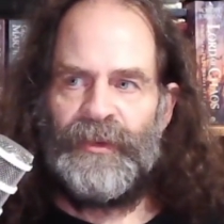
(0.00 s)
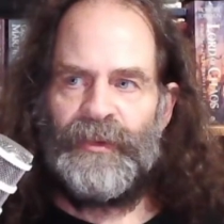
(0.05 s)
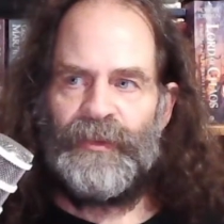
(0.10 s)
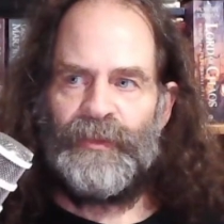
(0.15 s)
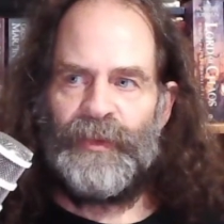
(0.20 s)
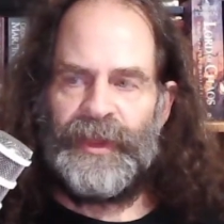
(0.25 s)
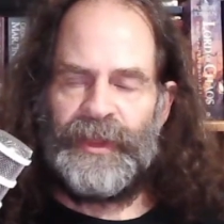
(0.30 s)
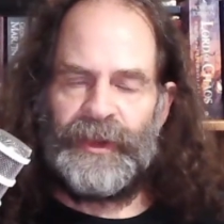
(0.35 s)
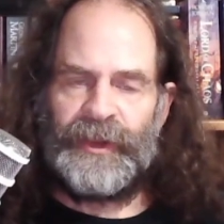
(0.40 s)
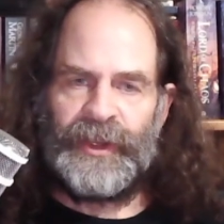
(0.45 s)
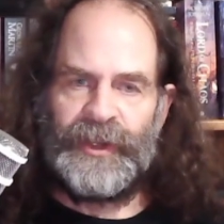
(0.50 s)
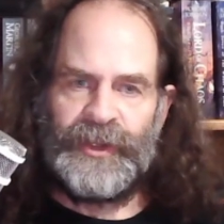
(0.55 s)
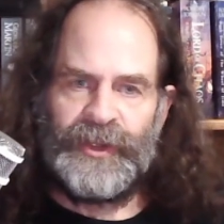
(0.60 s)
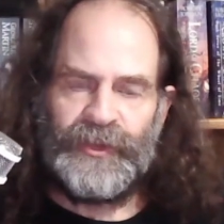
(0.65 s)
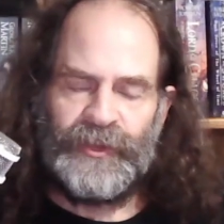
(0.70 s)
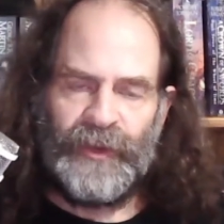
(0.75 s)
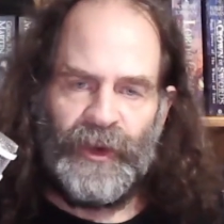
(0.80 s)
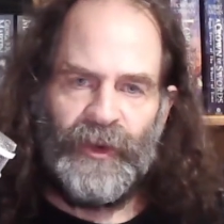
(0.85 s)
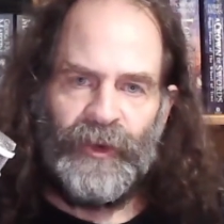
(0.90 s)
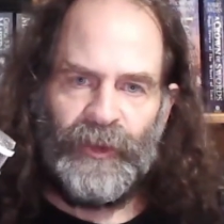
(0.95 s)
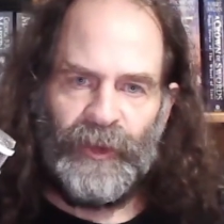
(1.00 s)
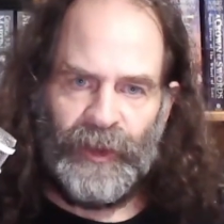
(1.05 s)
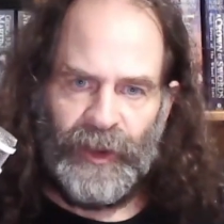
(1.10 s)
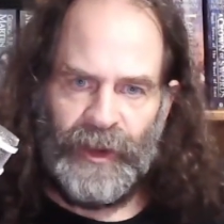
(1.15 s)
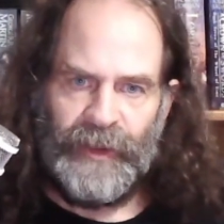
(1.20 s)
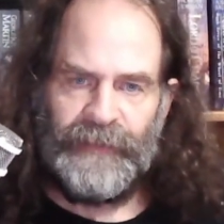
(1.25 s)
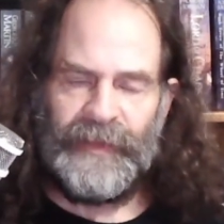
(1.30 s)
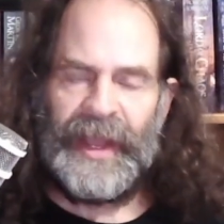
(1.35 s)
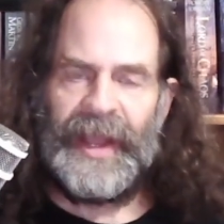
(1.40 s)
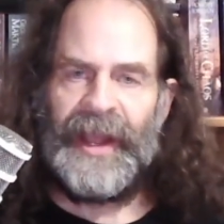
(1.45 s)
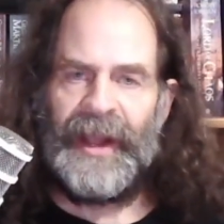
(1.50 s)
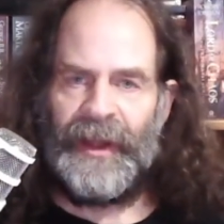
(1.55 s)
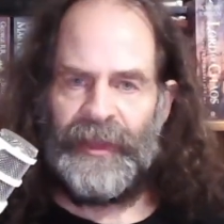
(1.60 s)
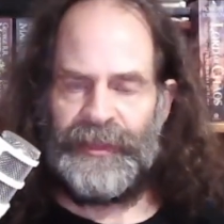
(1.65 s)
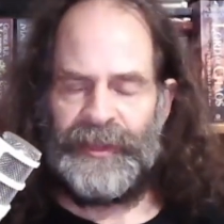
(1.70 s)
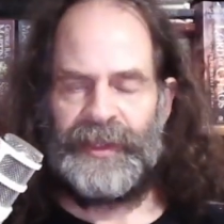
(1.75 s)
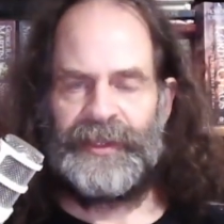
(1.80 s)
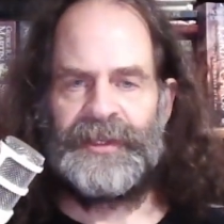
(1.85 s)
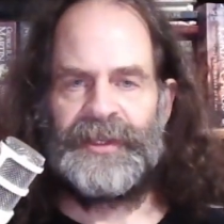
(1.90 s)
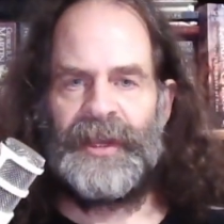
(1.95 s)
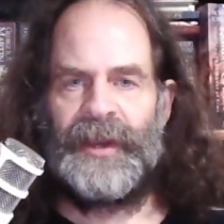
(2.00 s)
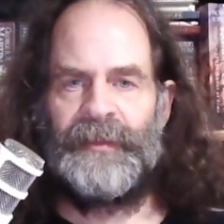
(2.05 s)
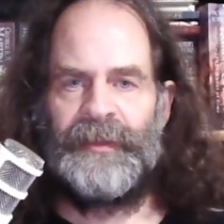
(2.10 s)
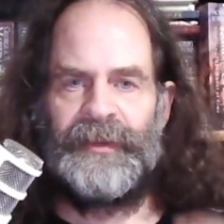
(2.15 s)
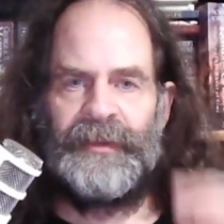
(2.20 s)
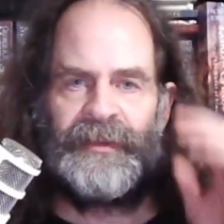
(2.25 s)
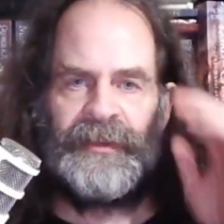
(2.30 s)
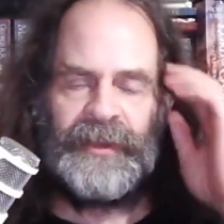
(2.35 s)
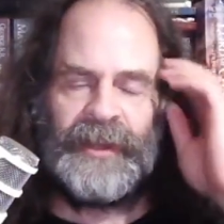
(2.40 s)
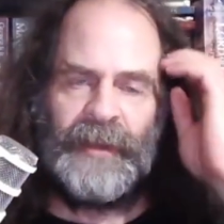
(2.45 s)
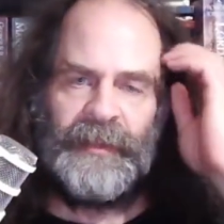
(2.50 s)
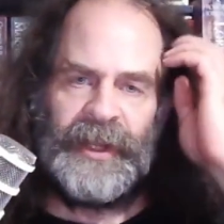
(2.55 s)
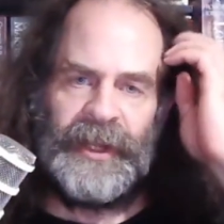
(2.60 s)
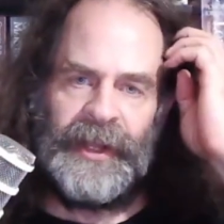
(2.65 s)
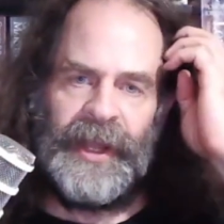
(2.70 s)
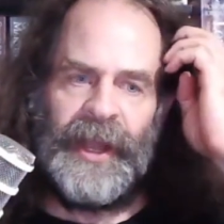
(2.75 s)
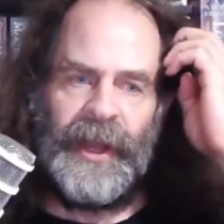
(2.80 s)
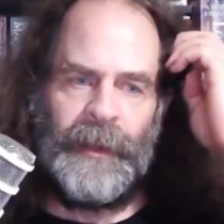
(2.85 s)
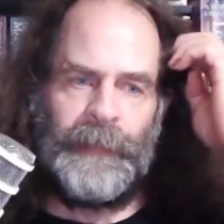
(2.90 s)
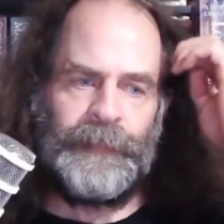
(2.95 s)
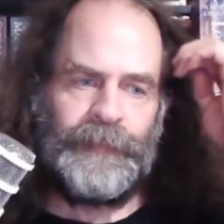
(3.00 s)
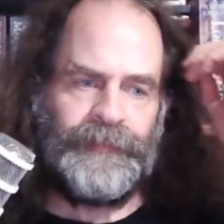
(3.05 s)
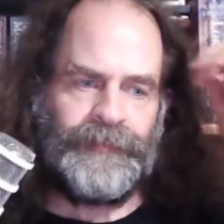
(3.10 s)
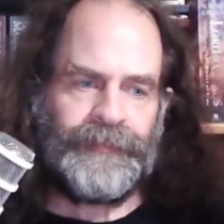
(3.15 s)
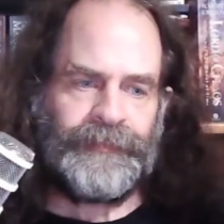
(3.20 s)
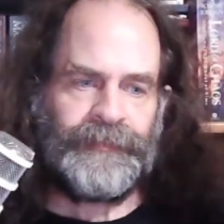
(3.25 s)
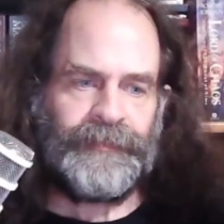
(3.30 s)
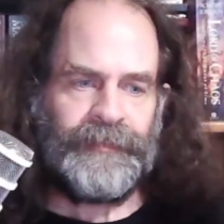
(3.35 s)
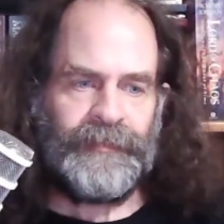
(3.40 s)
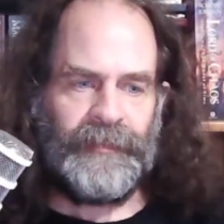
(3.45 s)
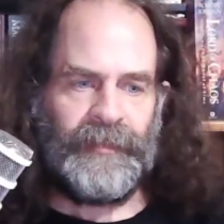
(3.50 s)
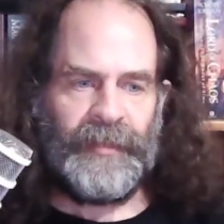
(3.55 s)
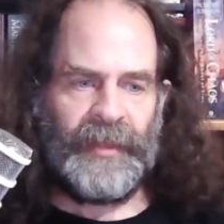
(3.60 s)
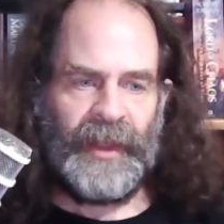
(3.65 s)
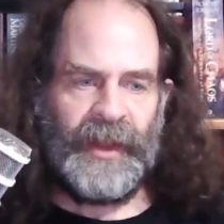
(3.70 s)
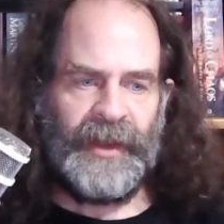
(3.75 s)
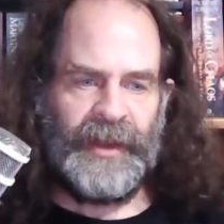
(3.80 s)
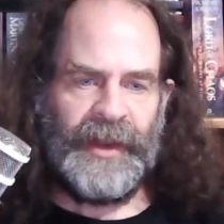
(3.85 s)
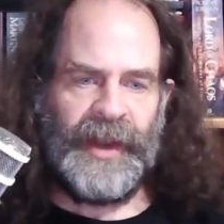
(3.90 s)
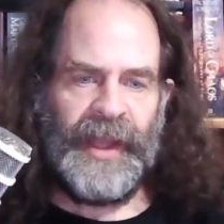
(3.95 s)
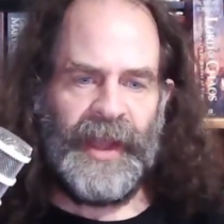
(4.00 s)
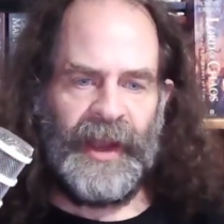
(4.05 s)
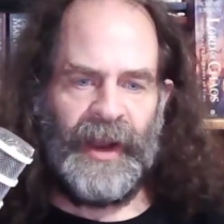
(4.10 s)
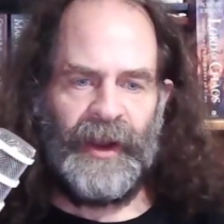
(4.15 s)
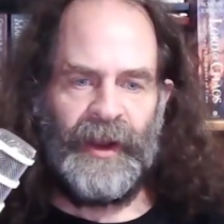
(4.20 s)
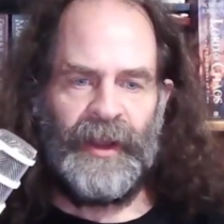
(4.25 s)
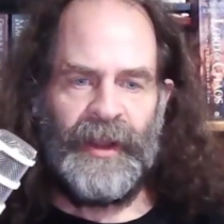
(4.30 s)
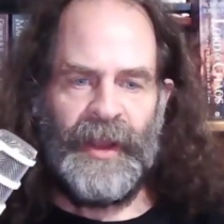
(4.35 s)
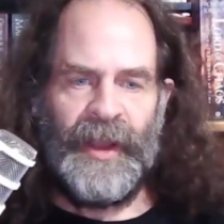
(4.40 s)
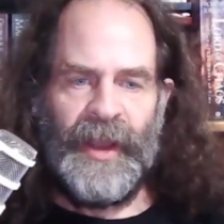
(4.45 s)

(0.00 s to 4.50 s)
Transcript: with a control over how things come in and out. Now,